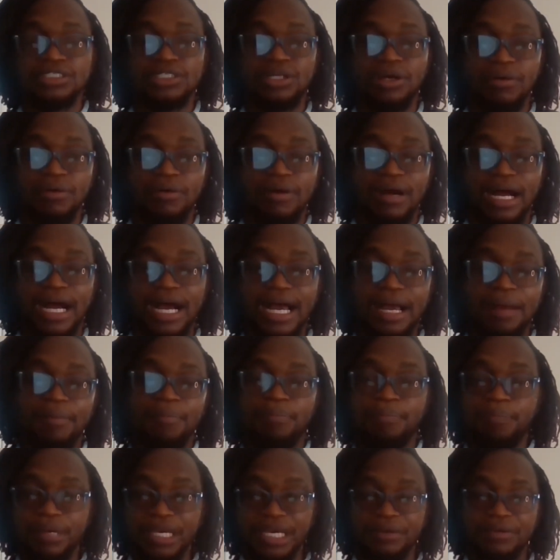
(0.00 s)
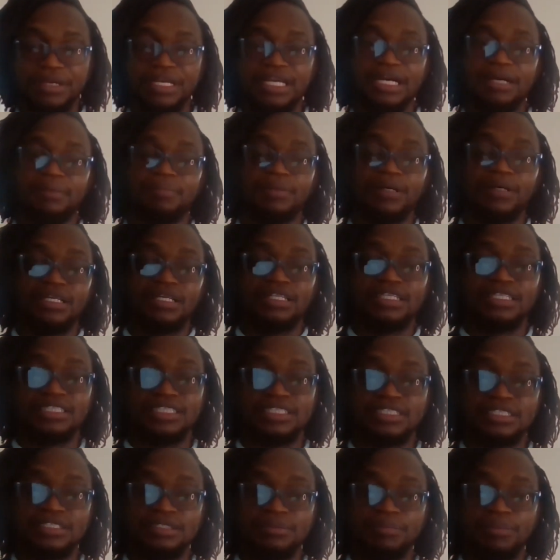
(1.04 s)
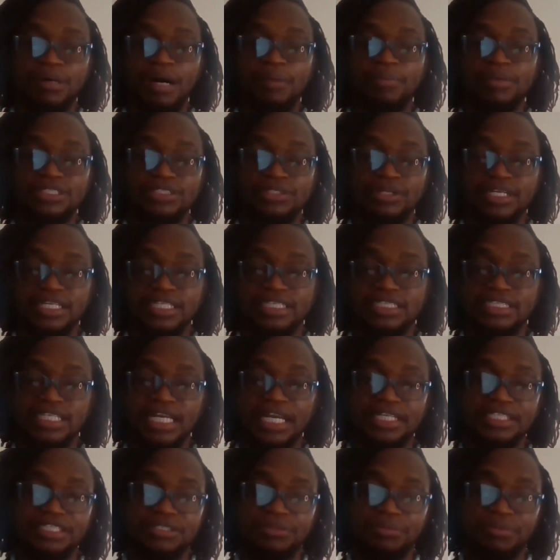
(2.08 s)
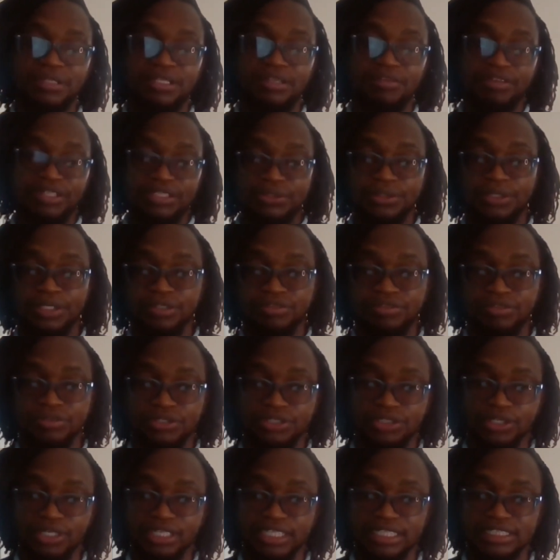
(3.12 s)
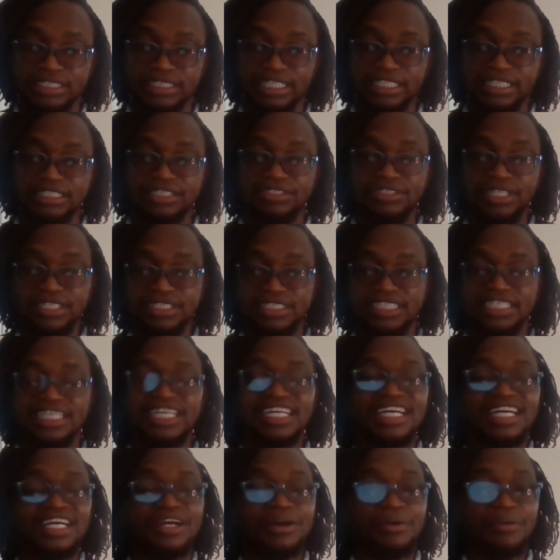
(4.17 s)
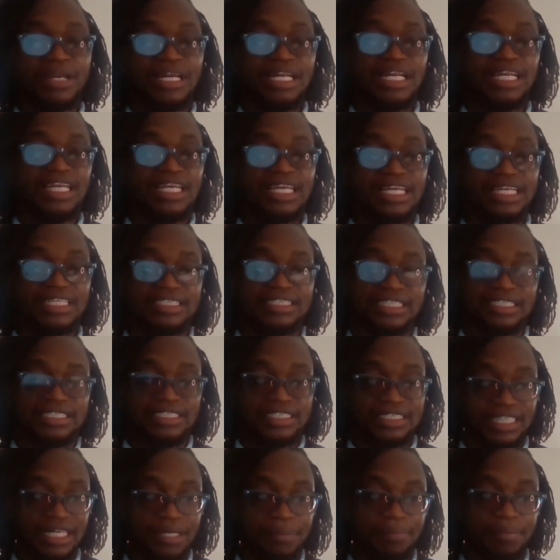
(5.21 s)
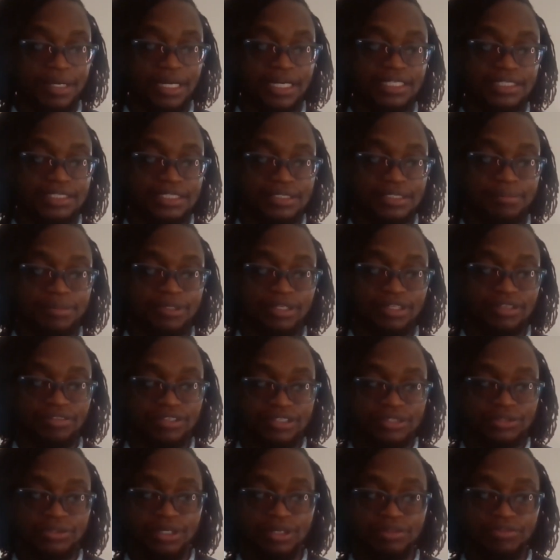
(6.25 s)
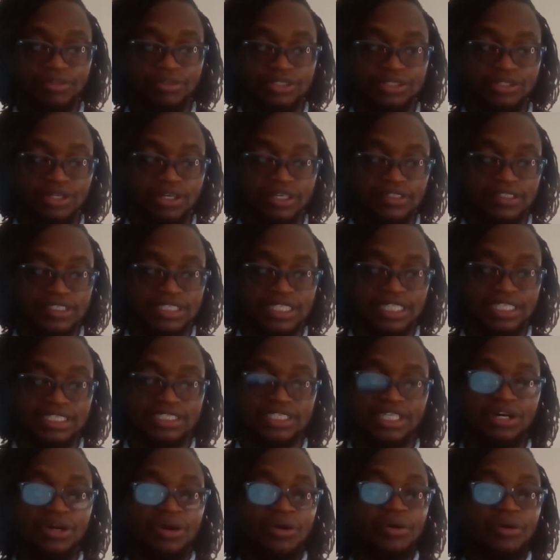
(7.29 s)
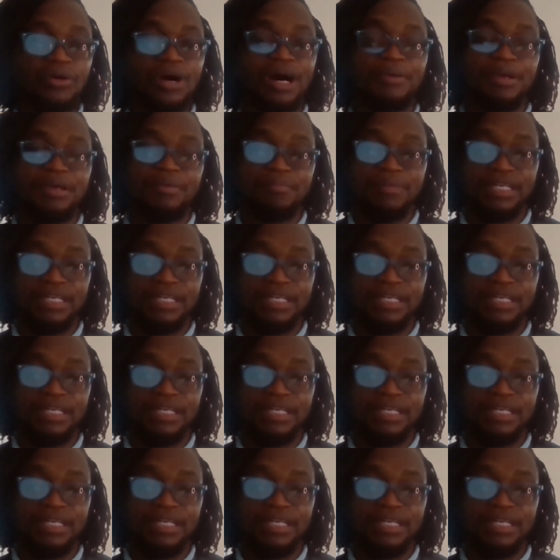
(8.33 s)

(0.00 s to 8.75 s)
So I'm pairing up the Zimbabwe Stock Exchange with the Victoria Falls Stock Exchange. You're trying to see, really, is it cheaper to be on the Victoria Falls Stock Exchange, or are